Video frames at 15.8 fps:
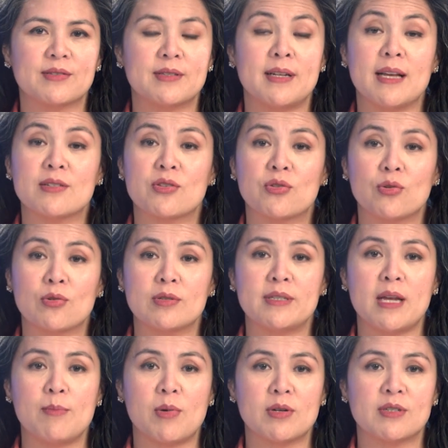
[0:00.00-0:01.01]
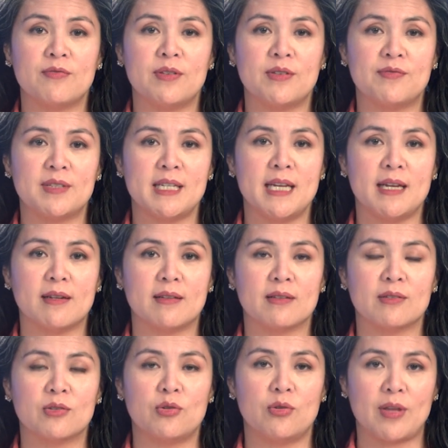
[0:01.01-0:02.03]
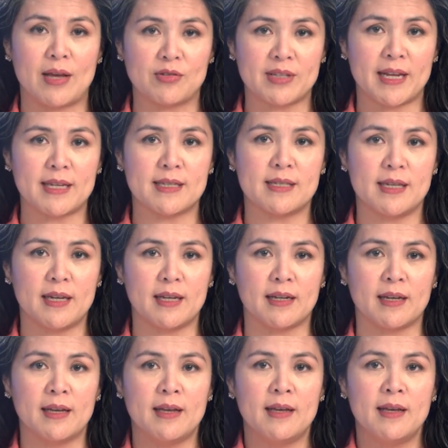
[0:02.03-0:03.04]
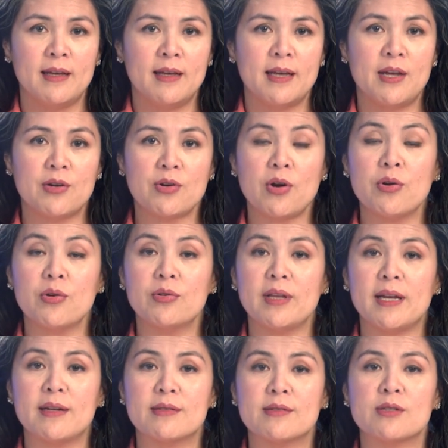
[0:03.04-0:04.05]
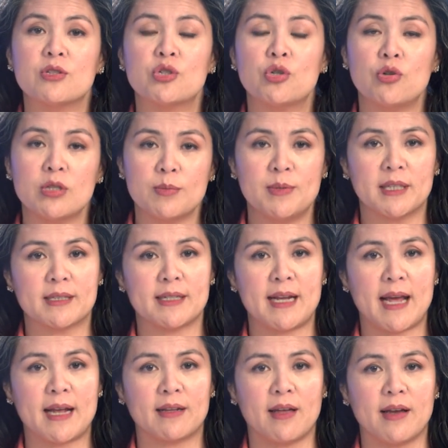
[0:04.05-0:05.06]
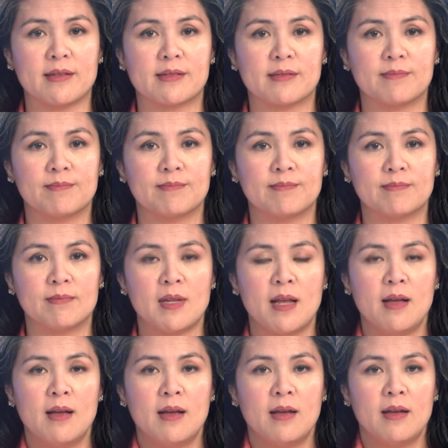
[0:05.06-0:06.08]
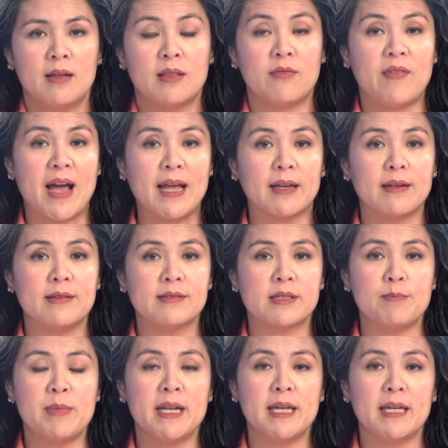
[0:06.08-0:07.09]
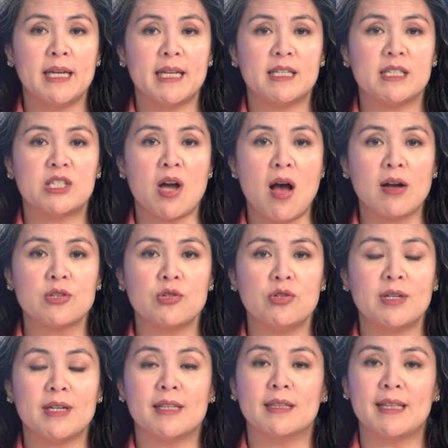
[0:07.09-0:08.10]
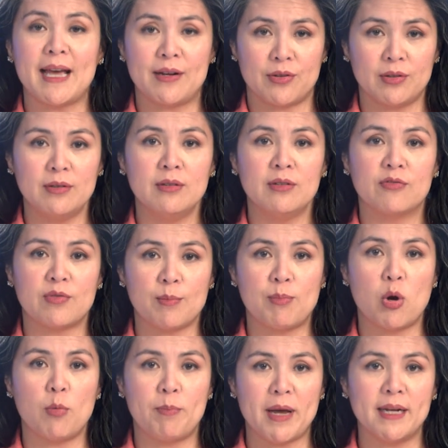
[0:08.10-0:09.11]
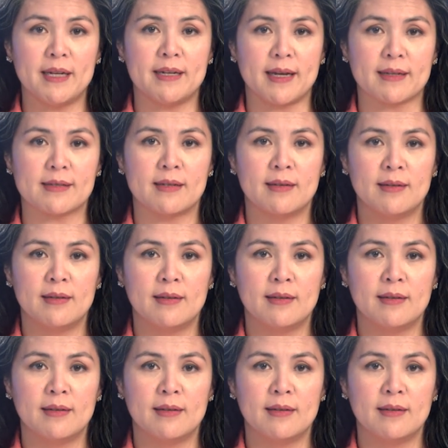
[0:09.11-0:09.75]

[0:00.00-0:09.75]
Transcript: Today's Thursday, March 15th, 2018. Here are your latest Church Militant headlines. The Vatican is admitting it doctored a letter from Pope Benedict.